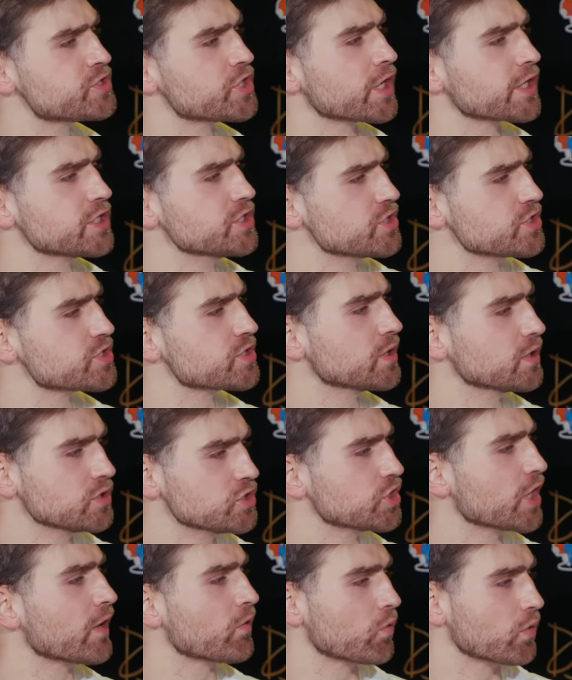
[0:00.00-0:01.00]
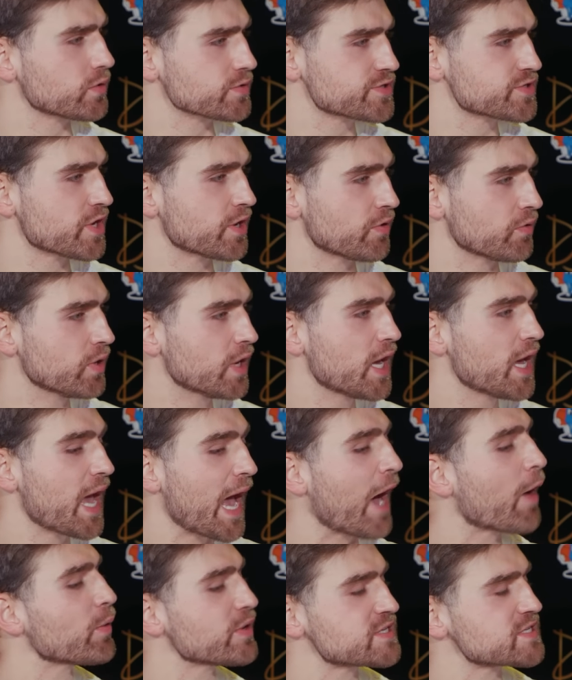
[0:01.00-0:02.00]
junkie just in general, so
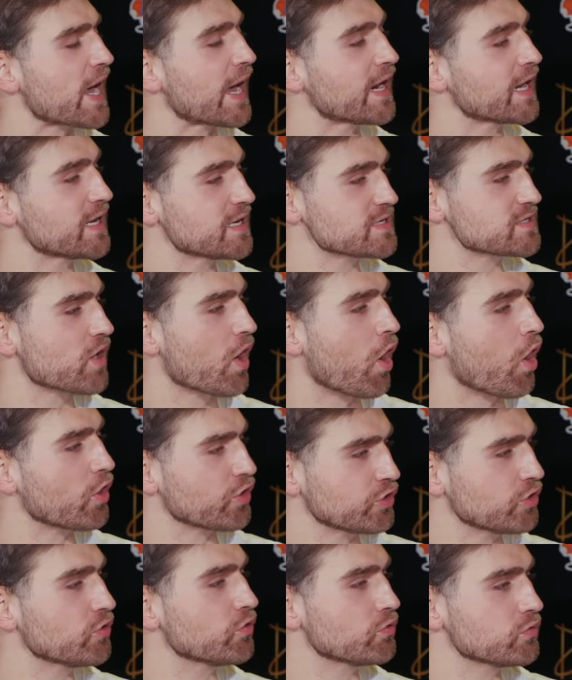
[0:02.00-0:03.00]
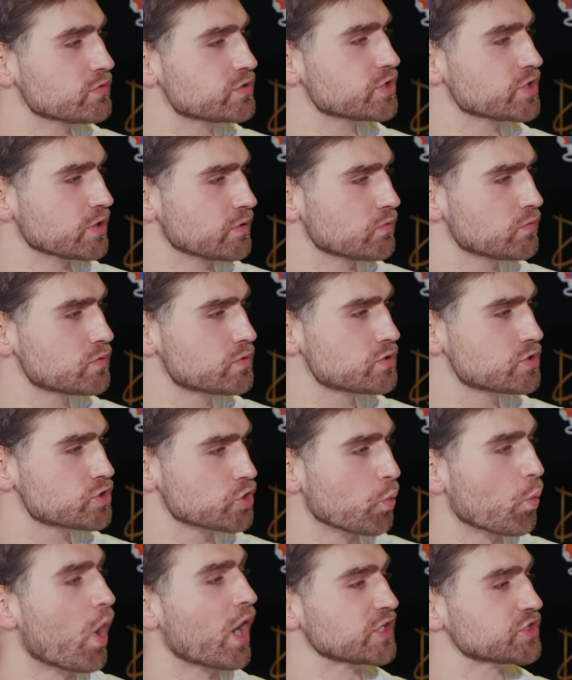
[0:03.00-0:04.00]
how excited are you
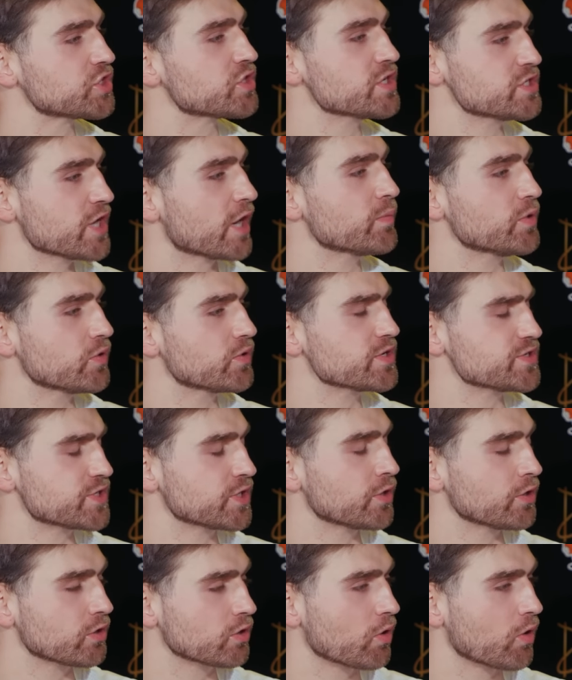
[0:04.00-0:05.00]
to watch the W continue to